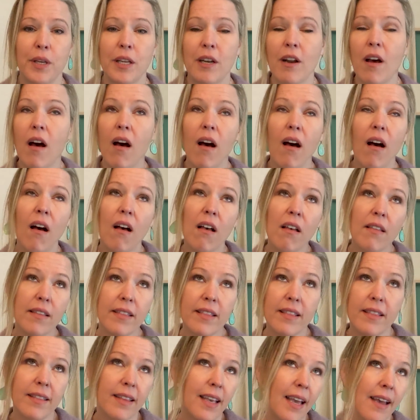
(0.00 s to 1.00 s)
And
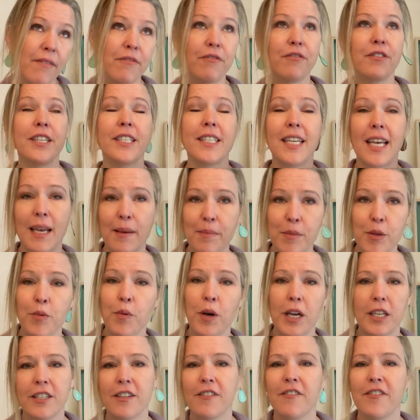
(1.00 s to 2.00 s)
all every time you
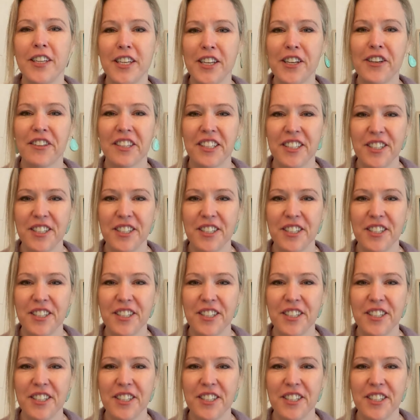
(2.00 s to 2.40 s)
watch a video